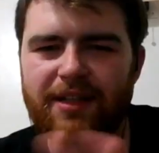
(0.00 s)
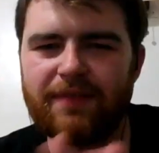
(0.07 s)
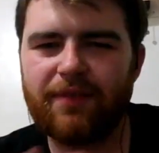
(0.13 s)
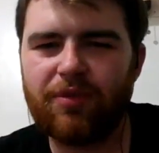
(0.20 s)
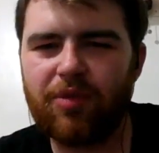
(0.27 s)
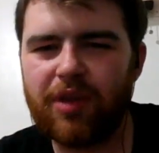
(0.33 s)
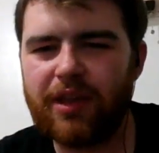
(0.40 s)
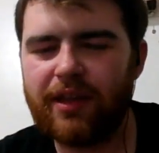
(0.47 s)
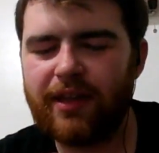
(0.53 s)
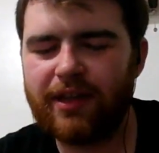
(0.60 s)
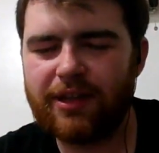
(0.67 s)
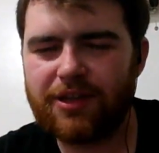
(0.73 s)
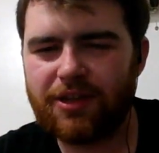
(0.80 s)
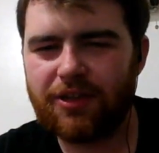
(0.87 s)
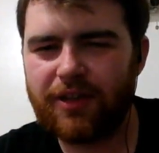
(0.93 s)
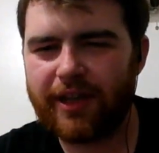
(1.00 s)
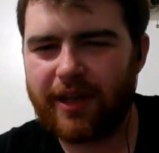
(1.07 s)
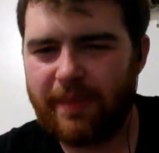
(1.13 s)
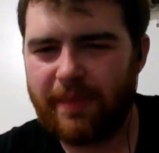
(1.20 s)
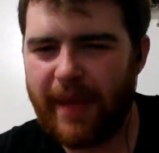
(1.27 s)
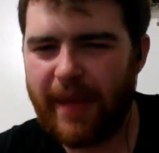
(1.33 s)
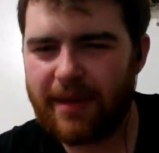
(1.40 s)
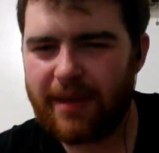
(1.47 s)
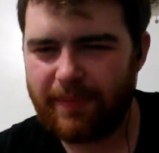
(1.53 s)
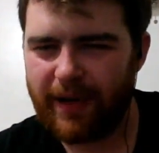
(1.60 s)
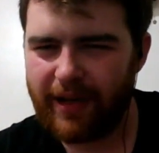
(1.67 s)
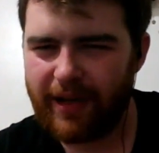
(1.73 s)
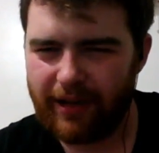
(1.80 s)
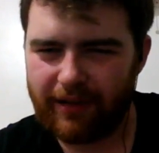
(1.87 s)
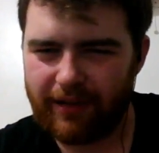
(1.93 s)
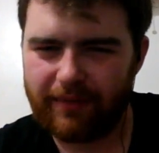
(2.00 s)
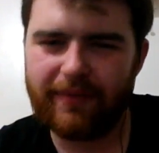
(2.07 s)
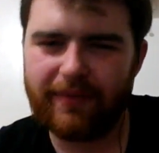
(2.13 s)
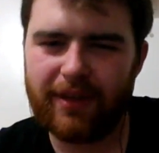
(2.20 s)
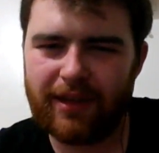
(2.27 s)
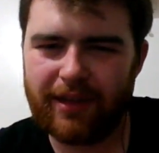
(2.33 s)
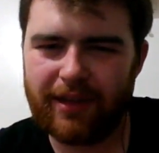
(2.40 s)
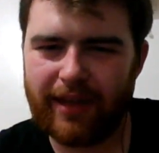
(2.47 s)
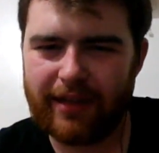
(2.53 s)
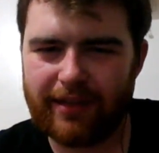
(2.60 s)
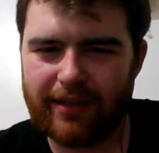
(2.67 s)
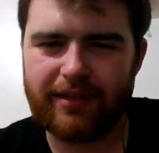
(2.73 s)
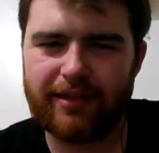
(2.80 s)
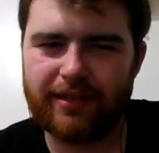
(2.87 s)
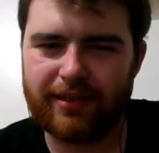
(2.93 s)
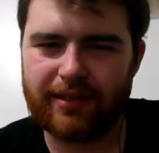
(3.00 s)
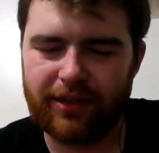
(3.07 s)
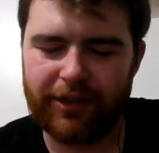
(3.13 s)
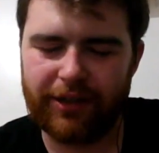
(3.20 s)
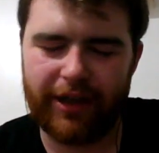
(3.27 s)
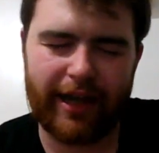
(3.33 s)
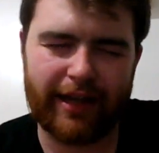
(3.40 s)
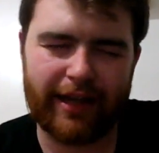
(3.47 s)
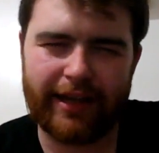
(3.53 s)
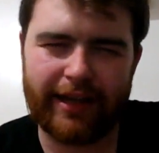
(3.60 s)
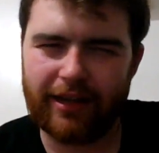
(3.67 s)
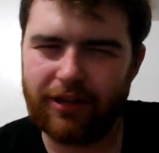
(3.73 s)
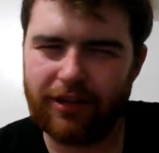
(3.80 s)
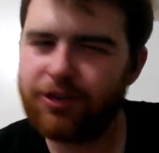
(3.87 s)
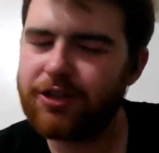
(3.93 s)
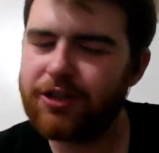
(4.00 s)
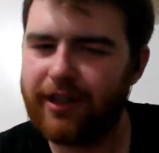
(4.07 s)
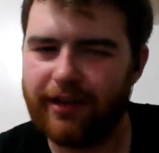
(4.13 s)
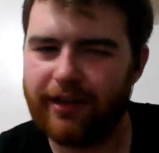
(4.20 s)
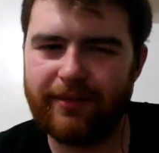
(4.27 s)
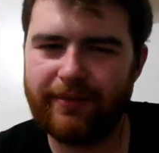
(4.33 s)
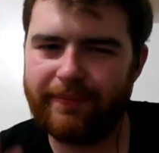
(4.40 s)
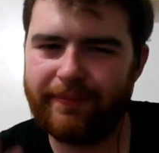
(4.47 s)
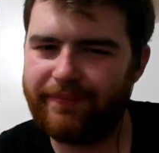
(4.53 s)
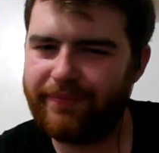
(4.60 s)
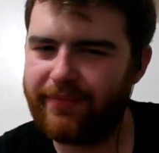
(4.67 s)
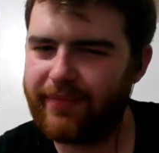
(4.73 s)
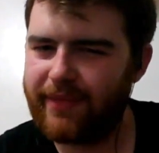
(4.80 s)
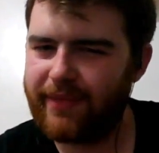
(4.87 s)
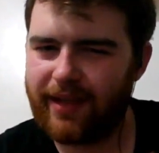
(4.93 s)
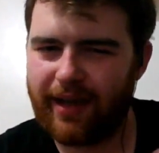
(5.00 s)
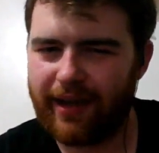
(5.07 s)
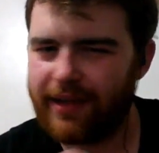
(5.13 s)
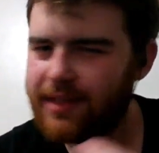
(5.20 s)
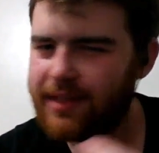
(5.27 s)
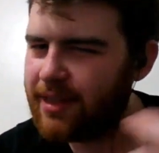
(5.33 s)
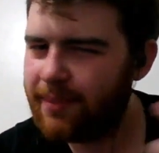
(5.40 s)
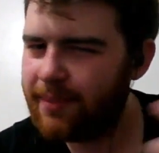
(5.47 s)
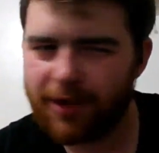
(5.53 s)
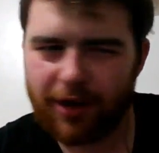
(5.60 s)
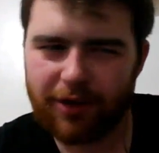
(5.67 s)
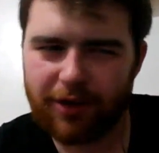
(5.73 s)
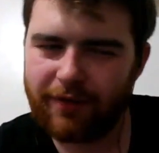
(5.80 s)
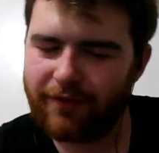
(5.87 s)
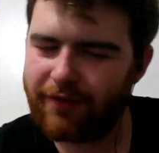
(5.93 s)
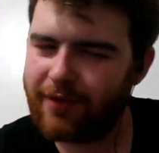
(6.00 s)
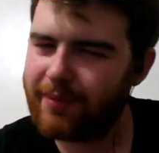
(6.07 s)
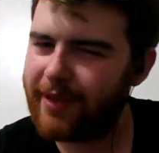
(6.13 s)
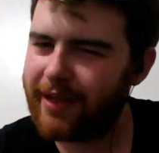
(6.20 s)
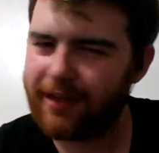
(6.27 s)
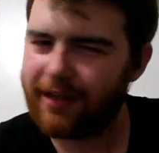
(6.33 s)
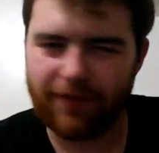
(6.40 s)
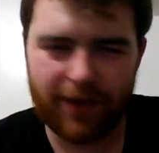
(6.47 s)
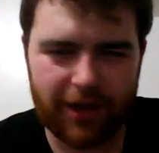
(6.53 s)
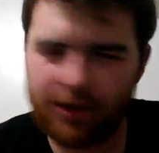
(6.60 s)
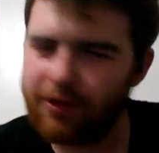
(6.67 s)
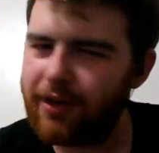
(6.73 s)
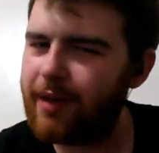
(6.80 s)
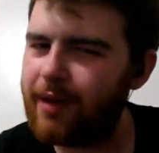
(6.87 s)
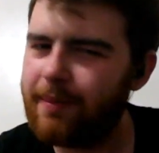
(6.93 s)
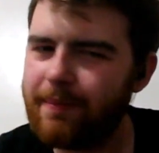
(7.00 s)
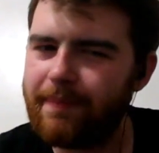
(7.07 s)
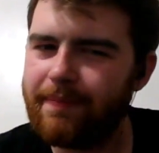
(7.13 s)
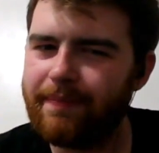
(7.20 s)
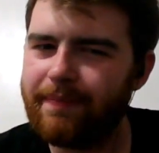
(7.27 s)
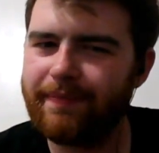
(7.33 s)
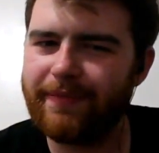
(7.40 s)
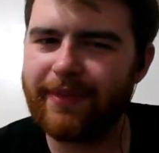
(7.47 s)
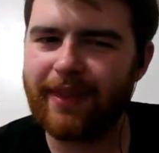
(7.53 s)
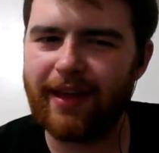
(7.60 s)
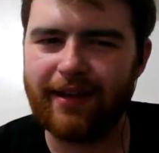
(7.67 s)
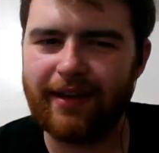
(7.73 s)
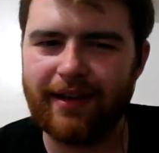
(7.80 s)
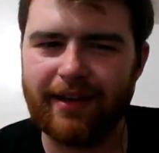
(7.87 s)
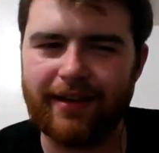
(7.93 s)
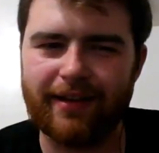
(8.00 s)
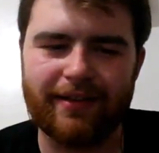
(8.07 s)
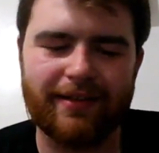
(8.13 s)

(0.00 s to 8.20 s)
it doesn't look like a matte painting that he's looking at. Like it looks like concept art from like a video game. Like